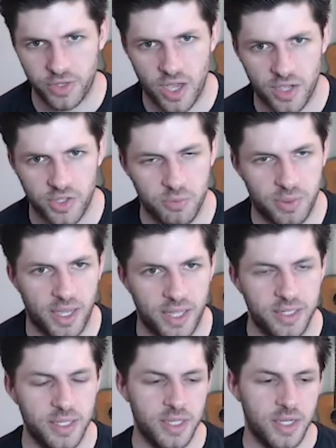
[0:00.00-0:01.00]
occupied,
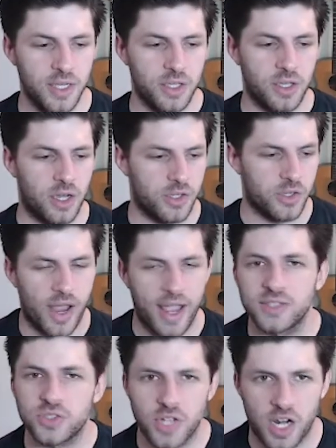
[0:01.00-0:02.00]
your
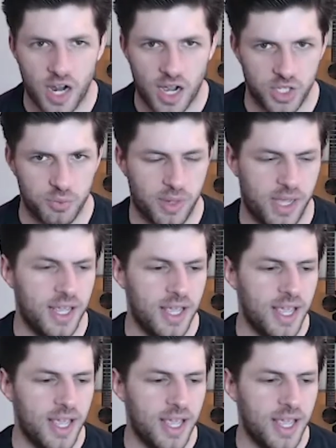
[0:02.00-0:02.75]
hands are not occupied.